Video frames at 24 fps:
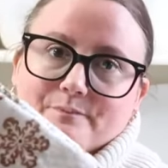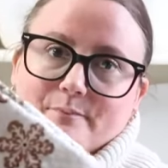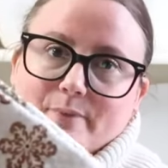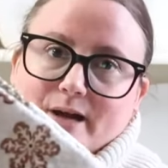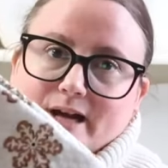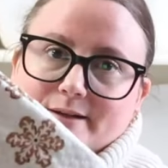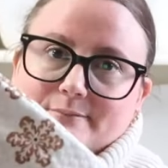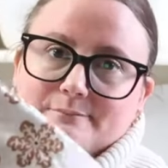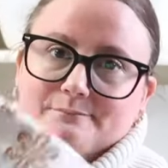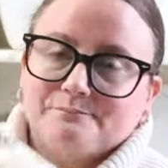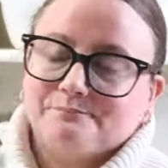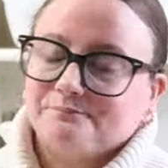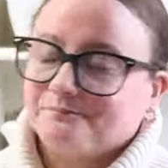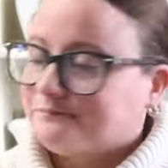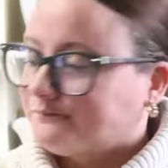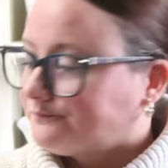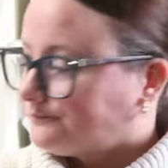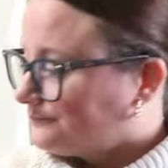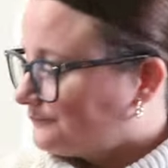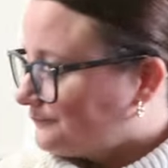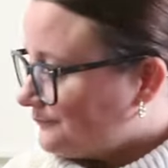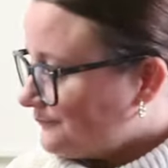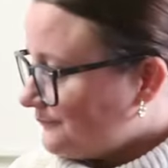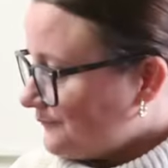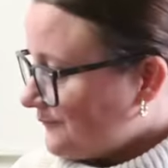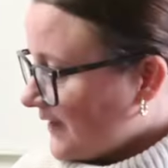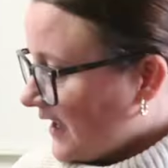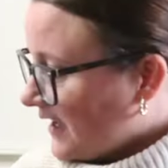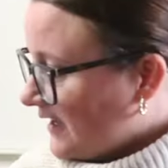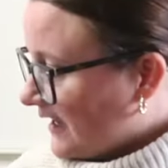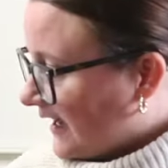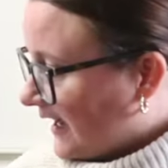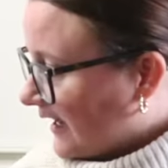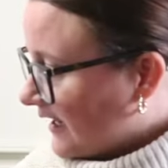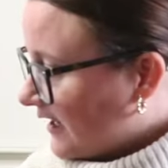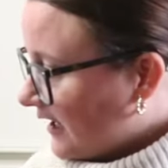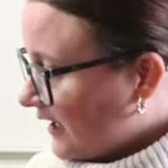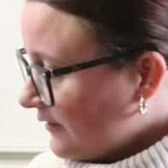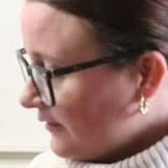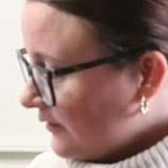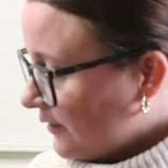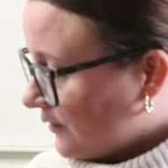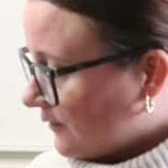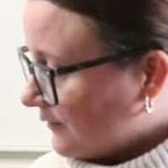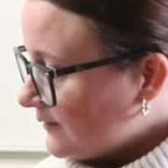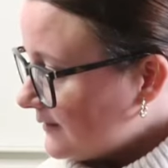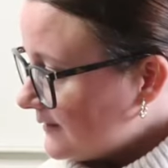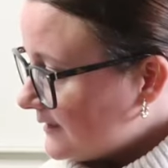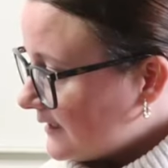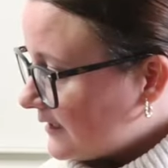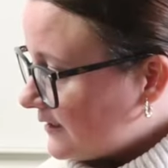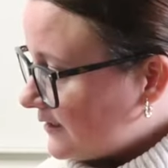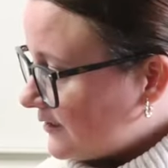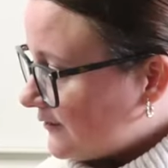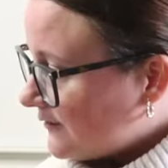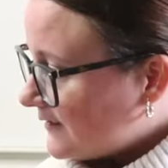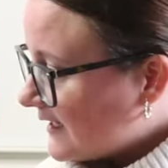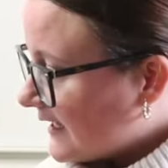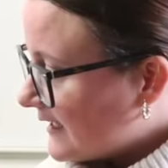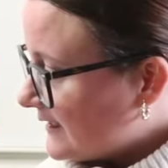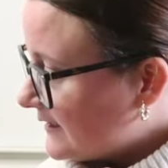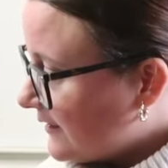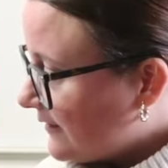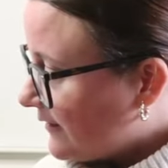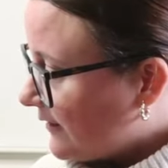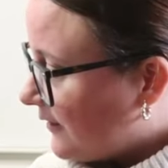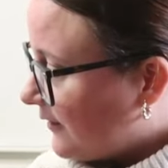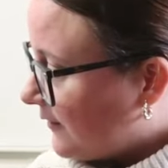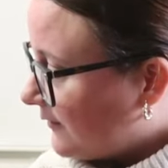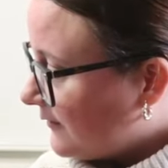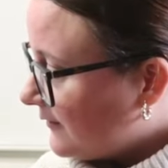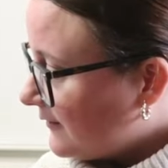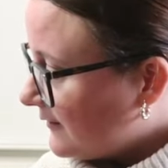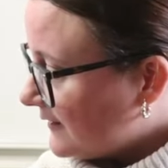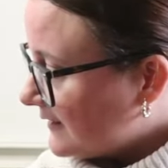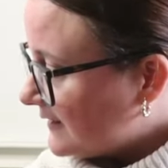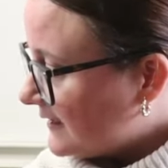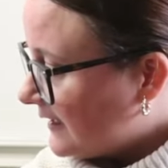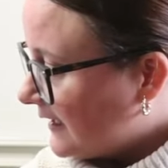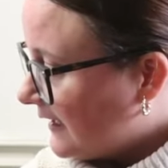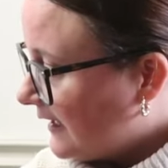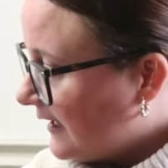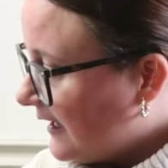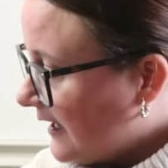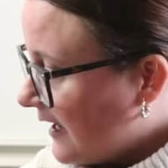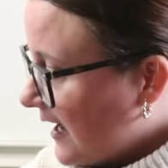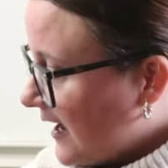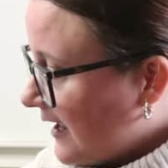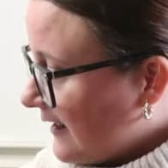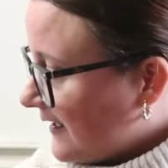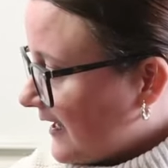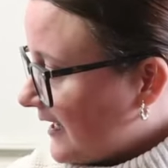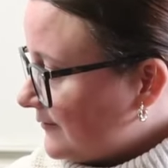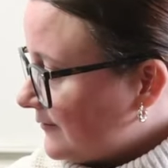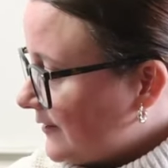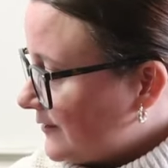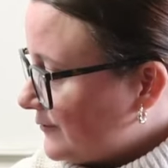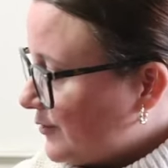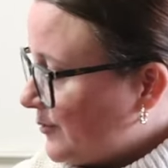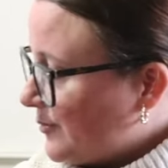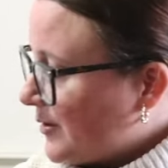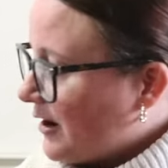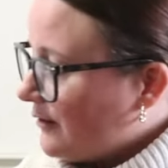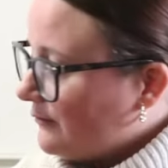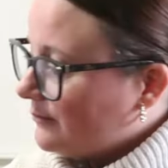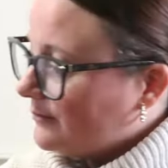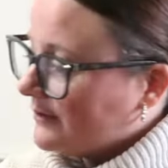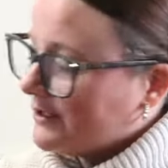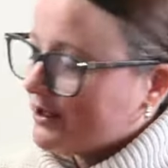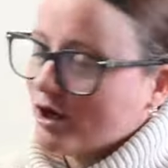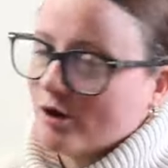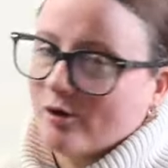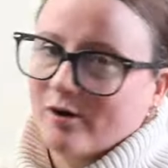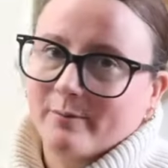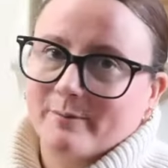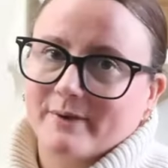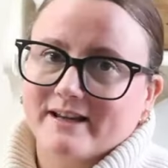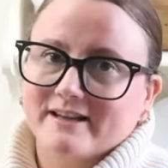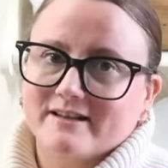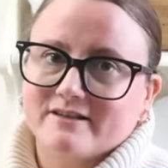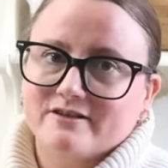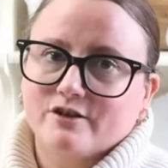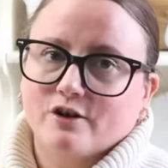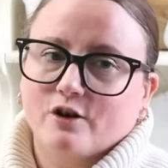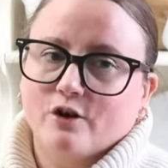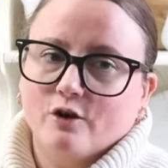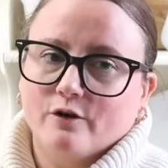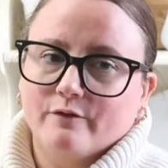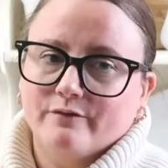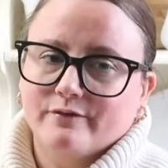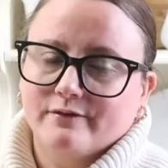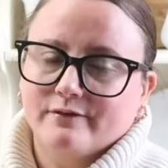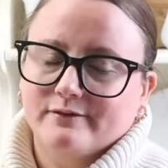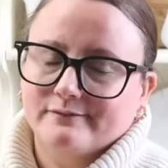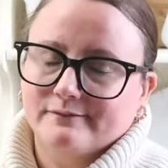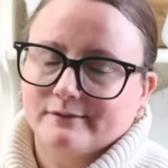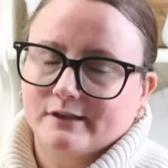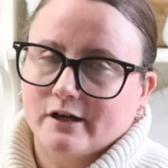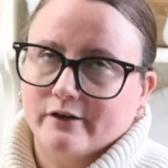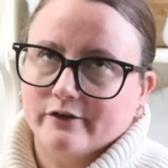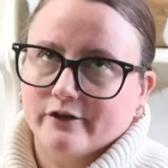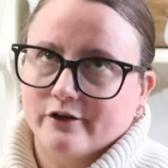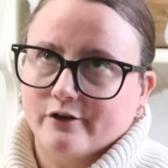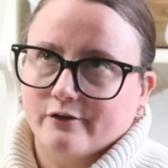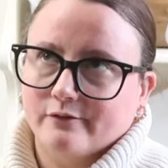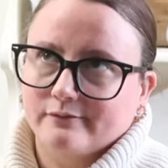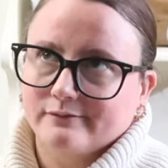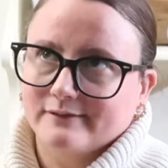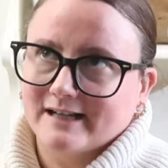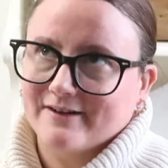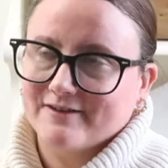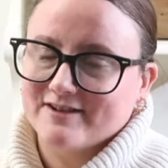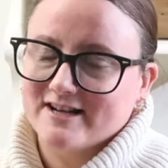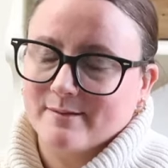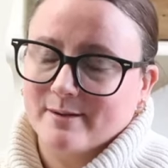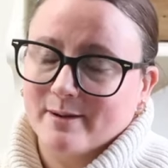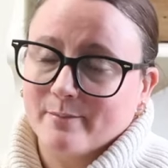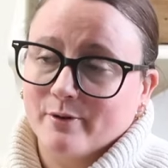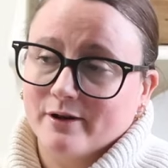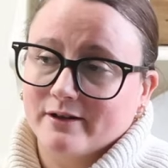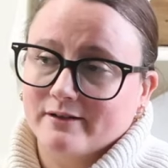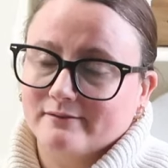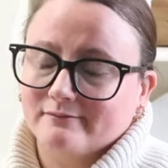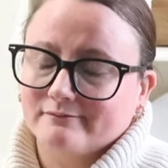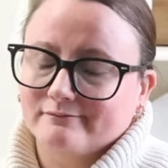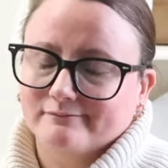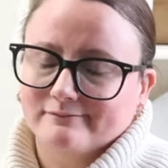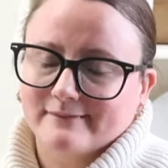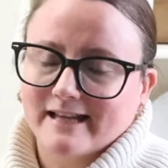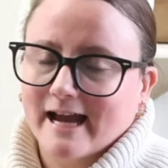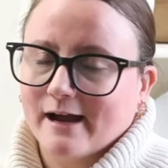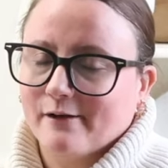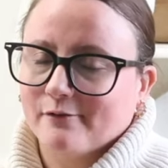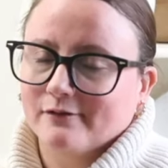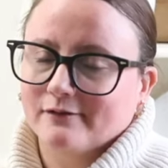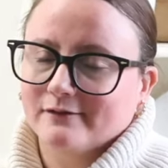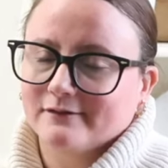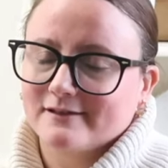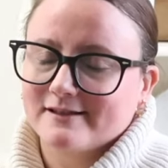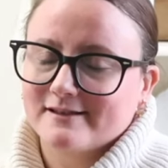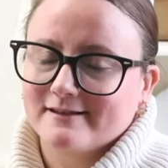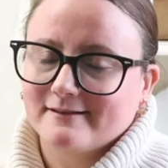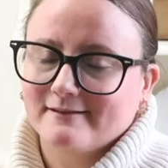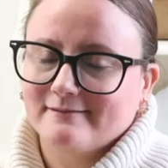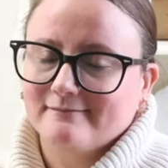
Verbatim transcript: But yeah, I got those, two sets of those. These ones will probably go on my stove, although every time I put towels,